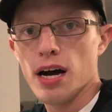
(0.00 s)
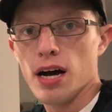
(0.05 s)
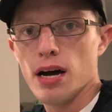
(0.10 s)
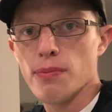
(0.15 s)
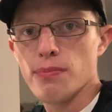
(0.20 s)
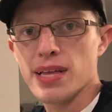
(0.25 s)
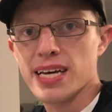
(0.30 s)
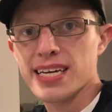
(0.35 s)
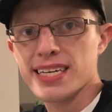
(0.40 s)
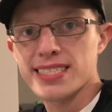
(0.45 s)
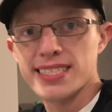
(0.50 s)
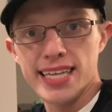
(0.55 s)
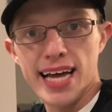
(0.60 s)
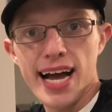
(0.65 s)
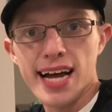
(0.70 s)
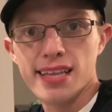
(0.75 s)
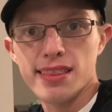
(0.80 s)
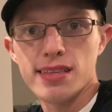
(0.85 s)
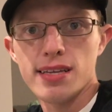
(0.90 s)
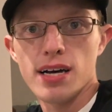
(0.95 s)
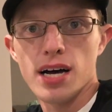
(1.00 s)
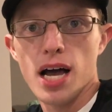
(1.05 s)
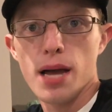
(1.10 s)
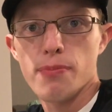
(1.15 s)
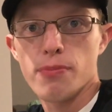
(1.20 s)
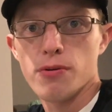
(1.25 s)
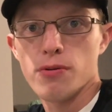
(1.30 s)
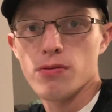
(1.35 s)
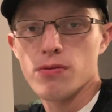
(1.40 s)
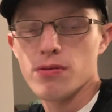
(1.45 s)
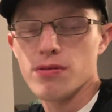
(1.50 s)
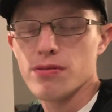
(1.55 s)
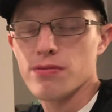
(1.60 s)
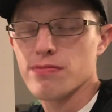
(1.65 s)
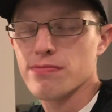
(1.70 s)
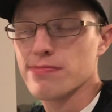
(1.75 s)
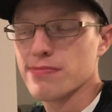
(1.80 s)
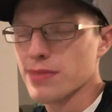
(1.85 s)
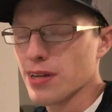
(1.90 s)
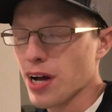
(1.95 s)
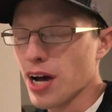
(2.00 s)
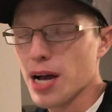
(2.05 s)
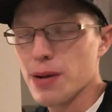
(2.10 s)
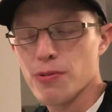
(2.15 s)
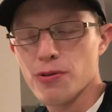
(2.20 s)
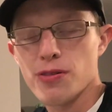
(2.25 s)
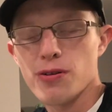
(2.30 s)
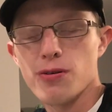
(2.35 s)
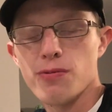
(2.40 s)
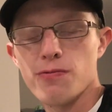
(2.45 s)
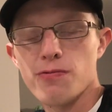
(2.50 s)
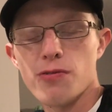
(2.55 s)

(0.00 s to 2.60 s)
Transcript: they stock the Hypertherm